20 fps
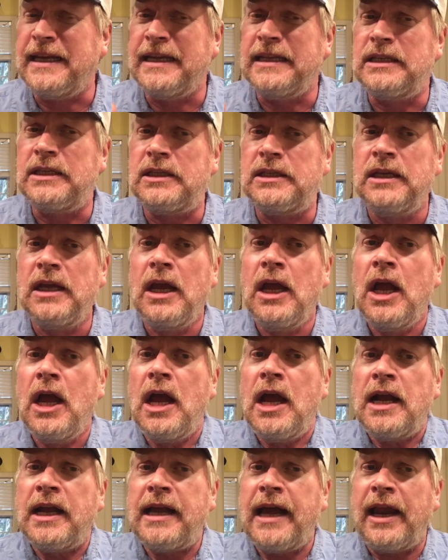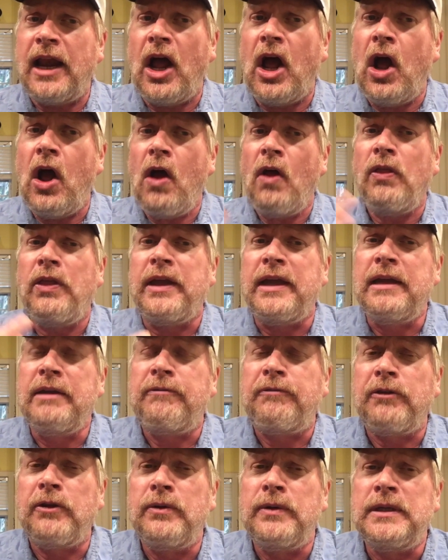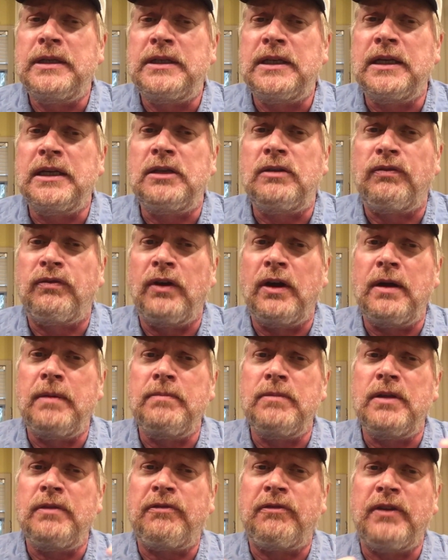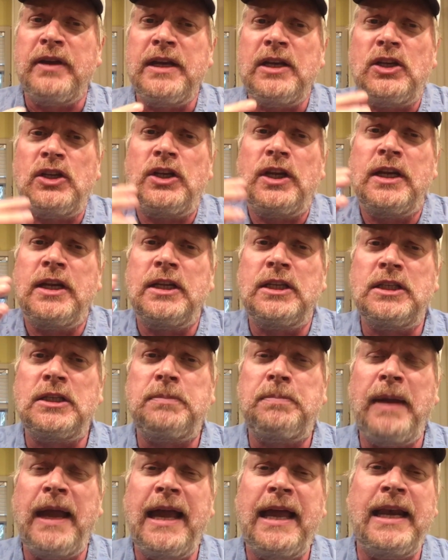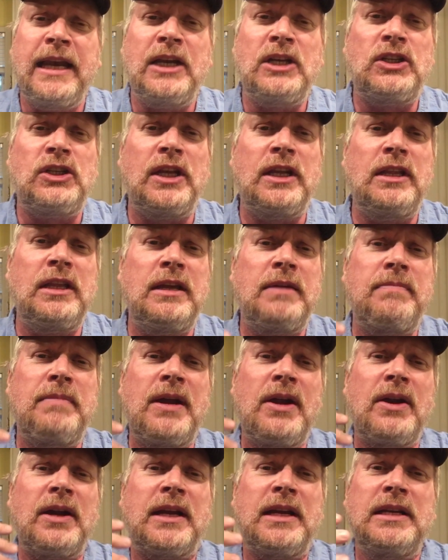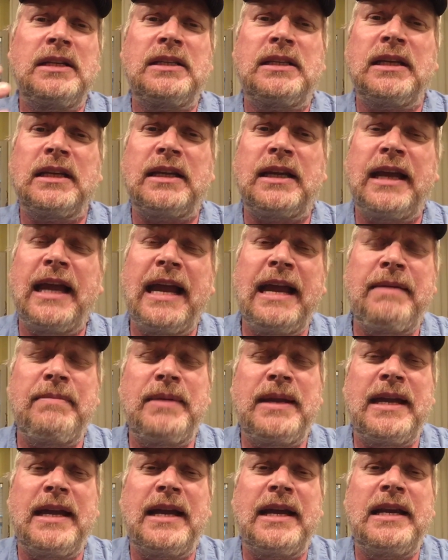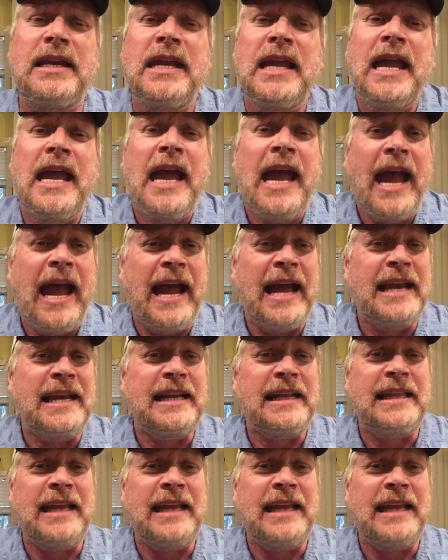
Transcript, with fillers: It's got all the influences from the French and the Spanish and the Americans that came in and